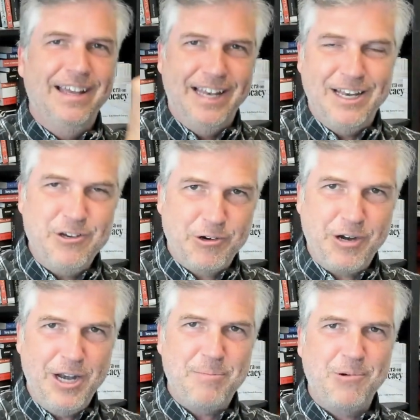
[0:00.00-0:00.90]
And annual
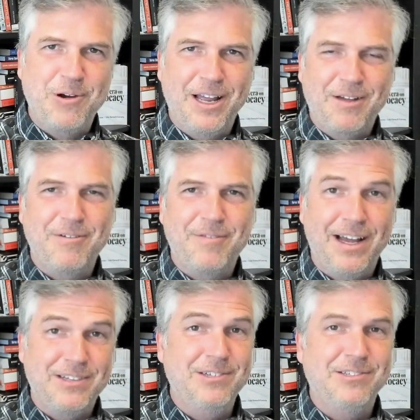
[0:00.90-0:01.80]
credit report
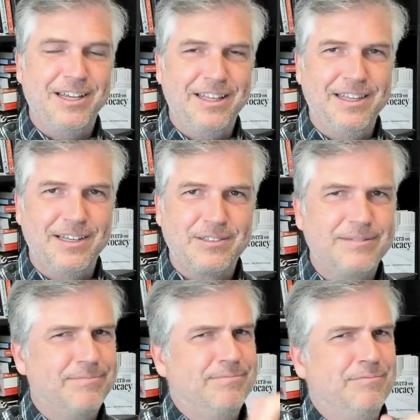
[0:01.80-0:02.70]
Equifax, you say
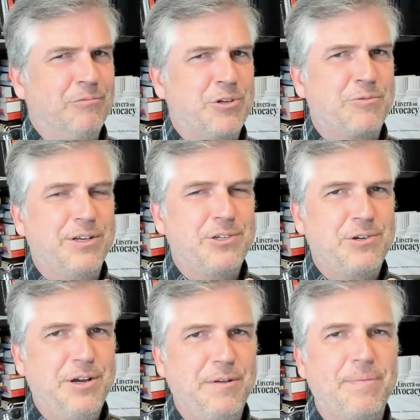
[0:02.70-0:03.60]
this. Which one's
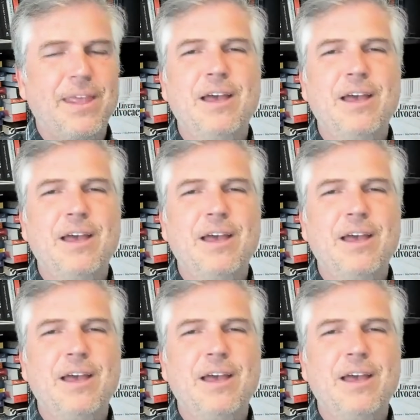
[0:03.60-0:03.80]
true?